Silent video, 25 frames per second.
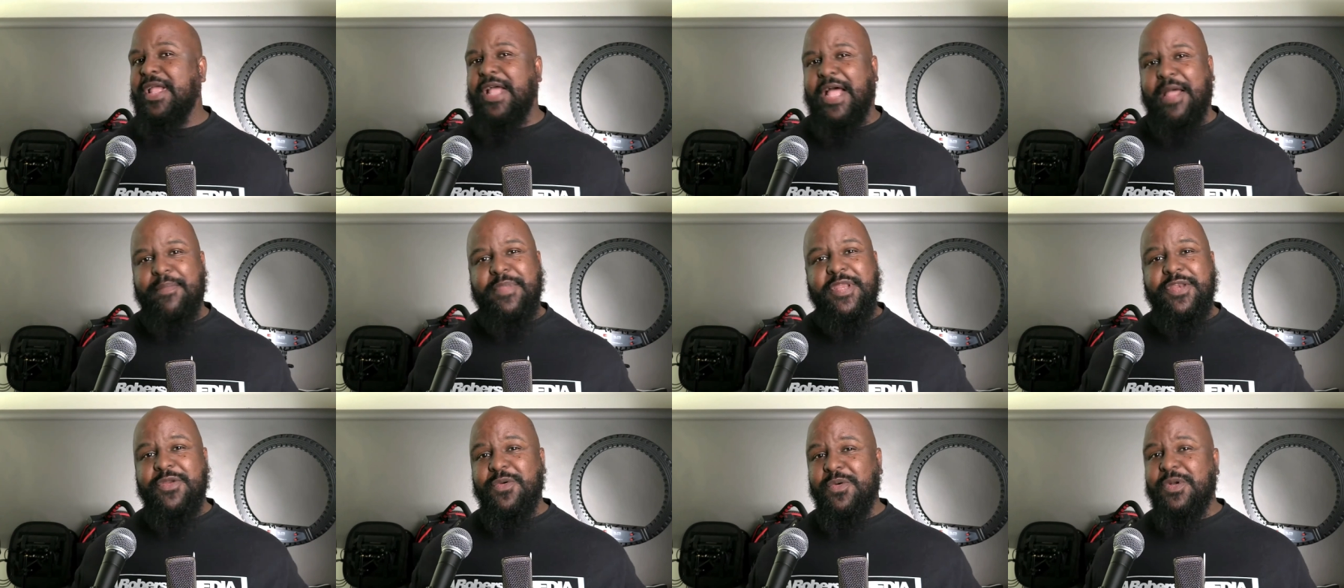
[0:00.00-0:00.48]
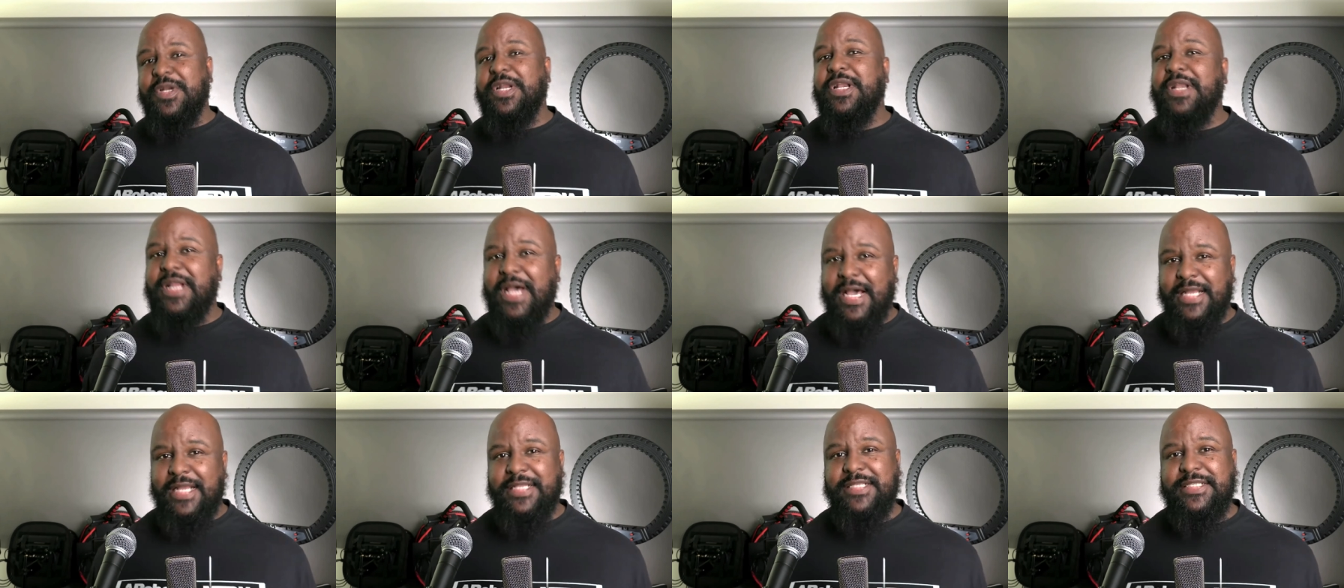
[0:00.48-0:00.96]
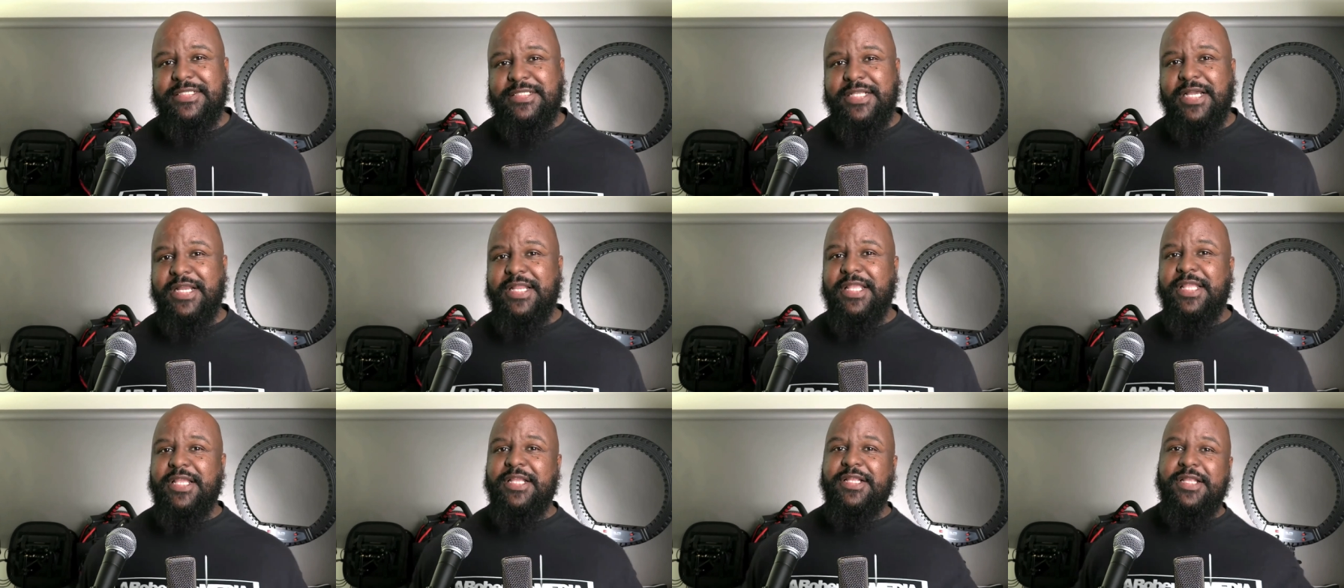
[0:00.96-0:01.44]
I've been doing a lot of
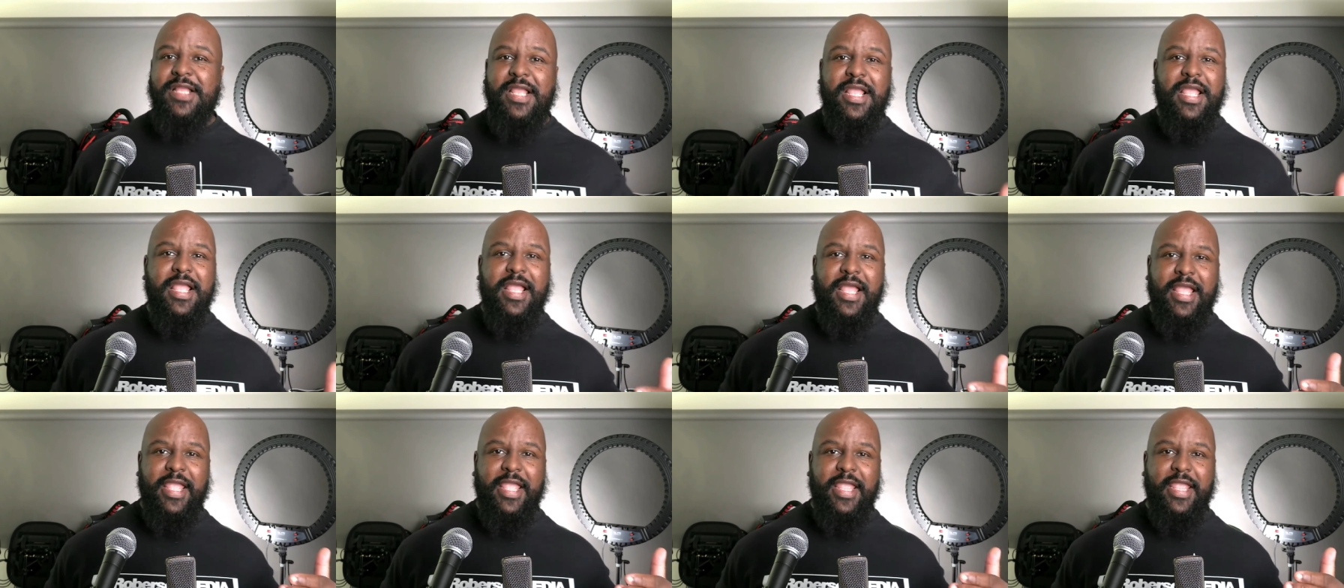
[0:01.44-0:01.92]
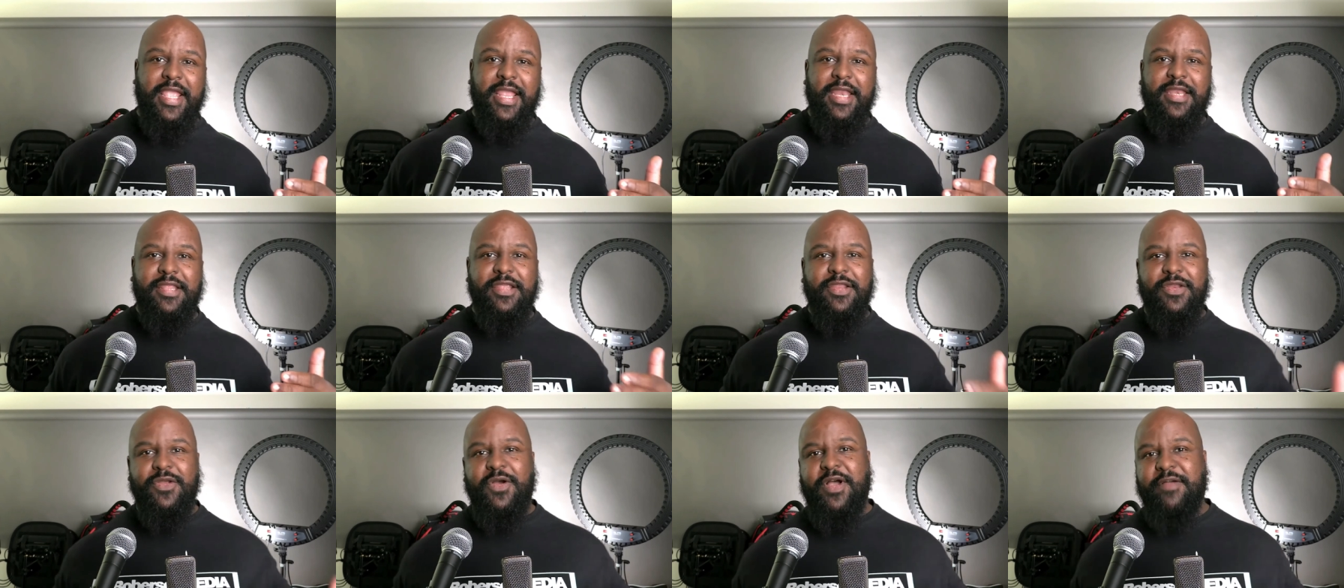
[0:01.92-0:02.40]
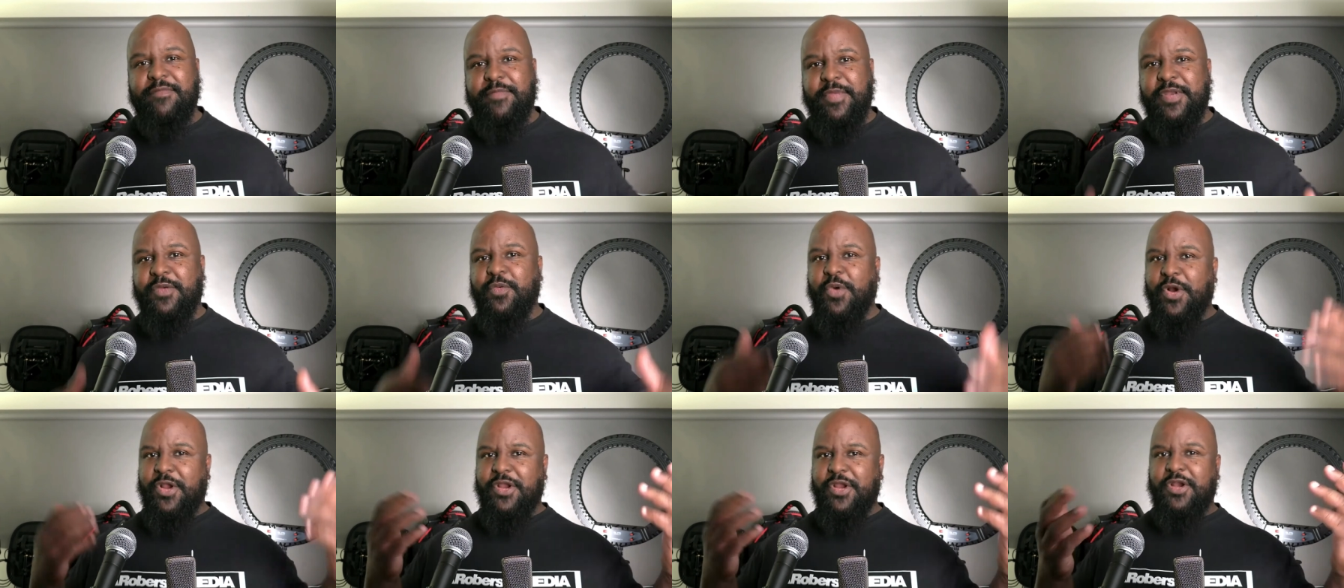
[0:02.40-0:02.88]
studying and you know I've
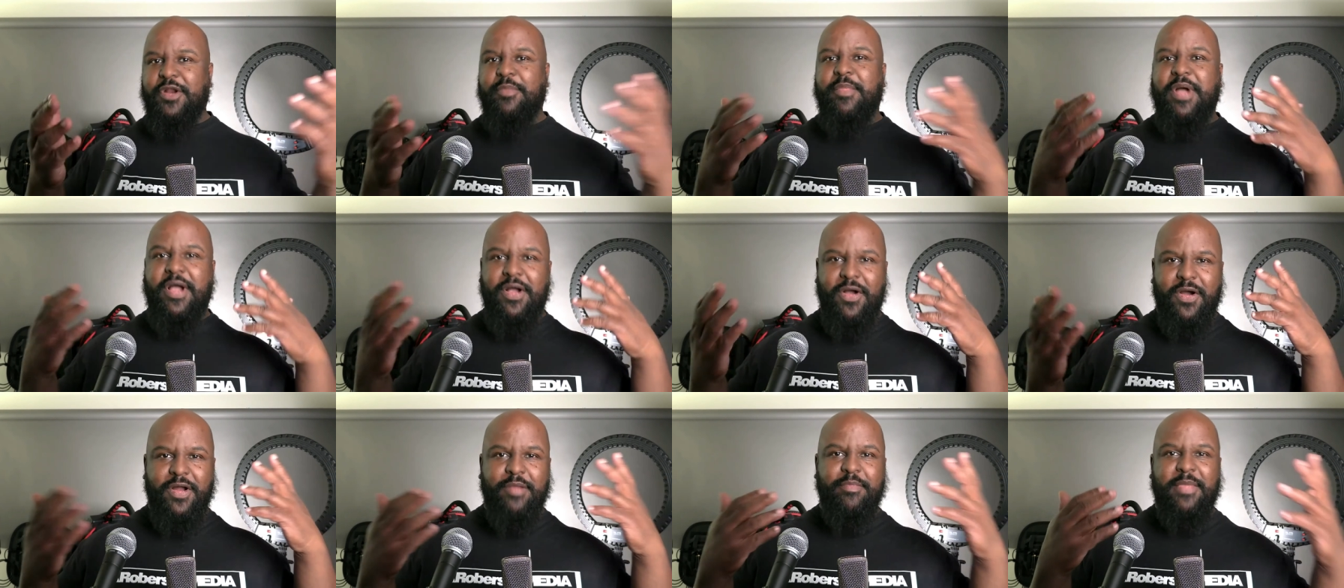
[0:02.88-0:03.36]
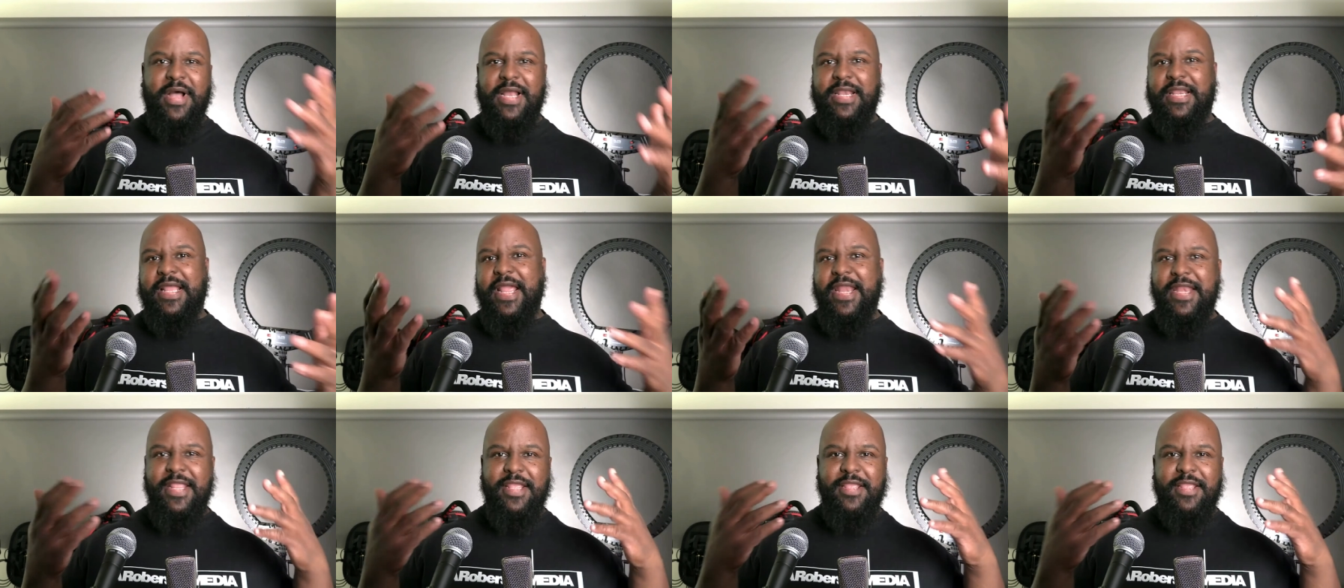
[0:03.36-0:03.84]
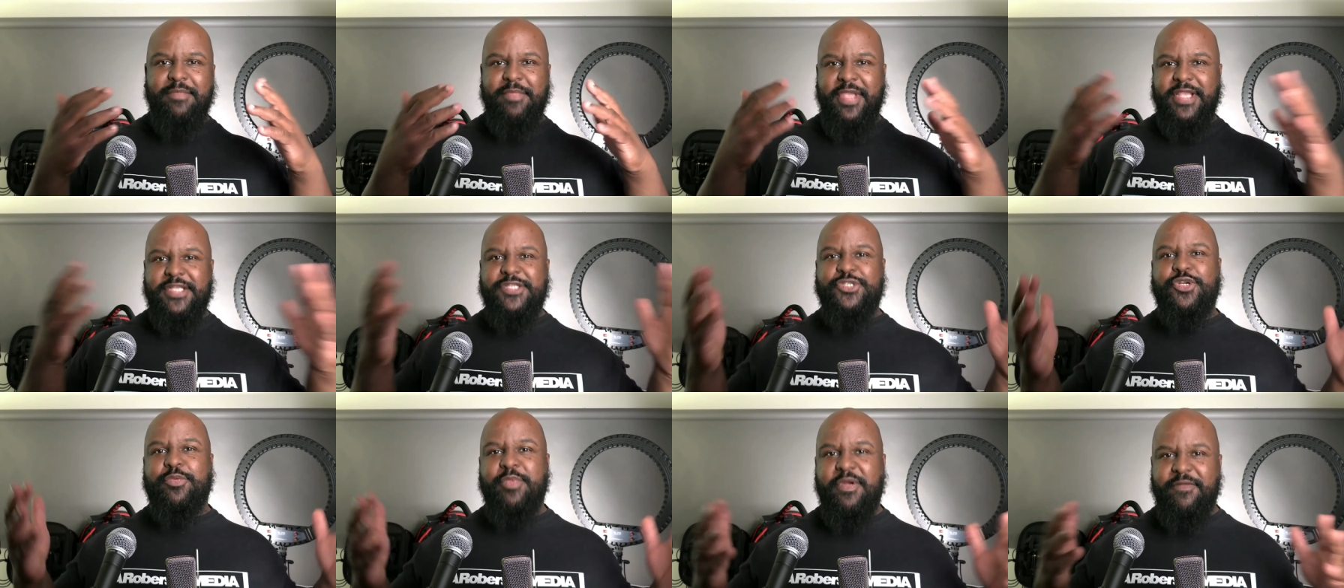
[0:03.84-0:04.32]
been working on my my lighting,
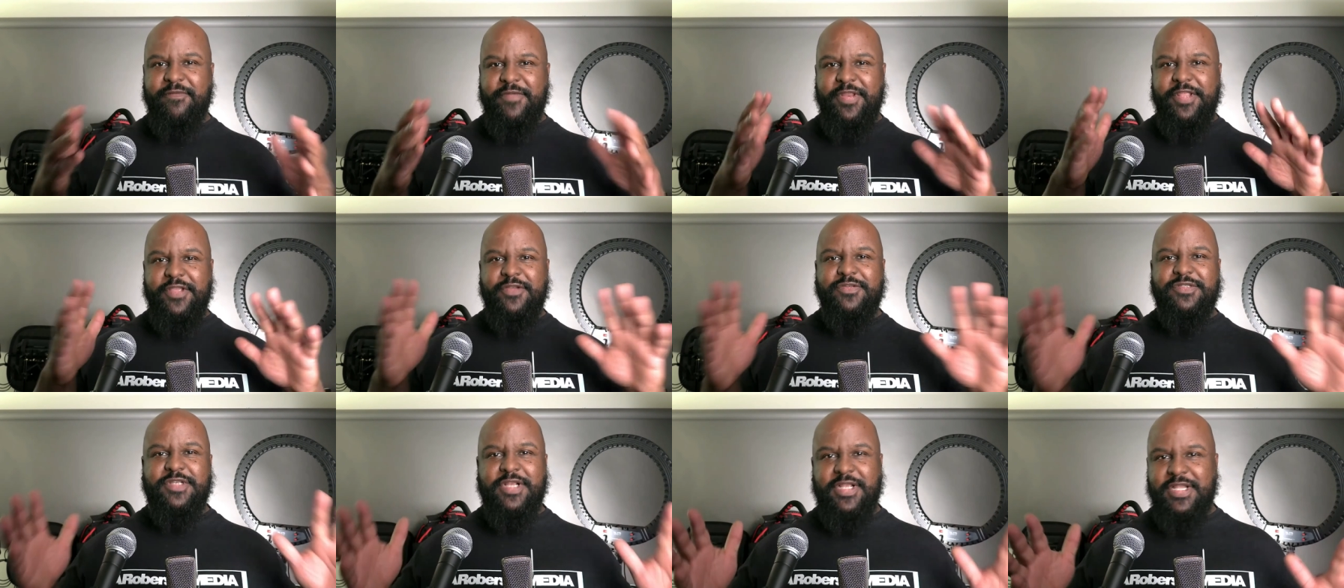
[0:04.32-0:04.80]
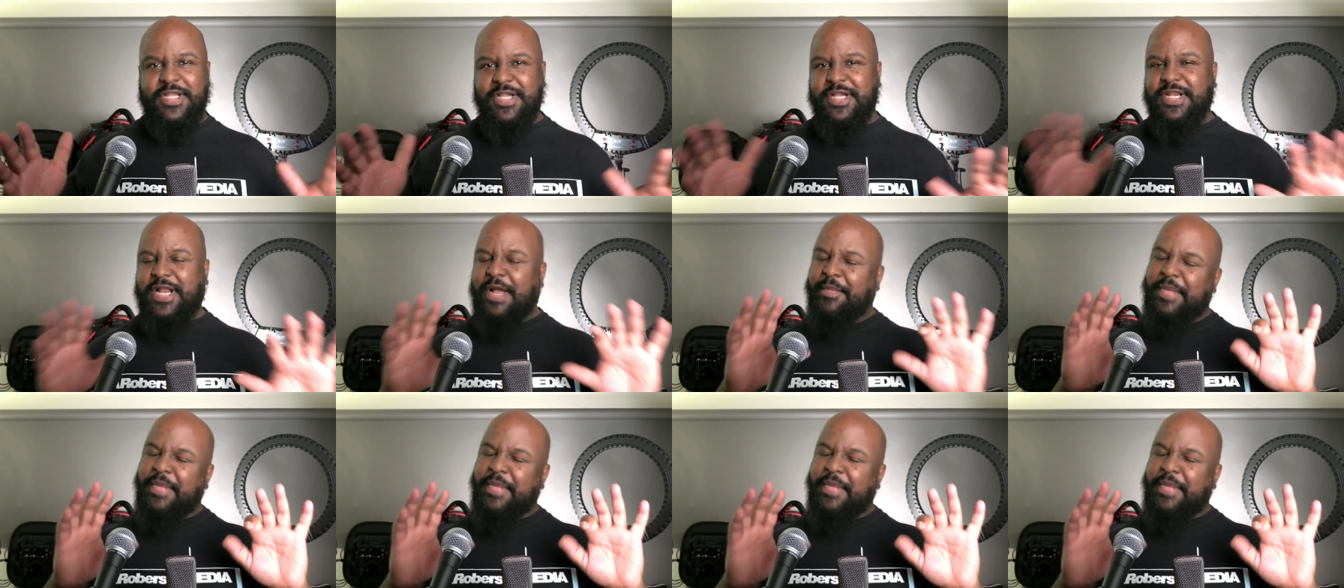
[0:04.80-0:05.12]
make sure my videos are good.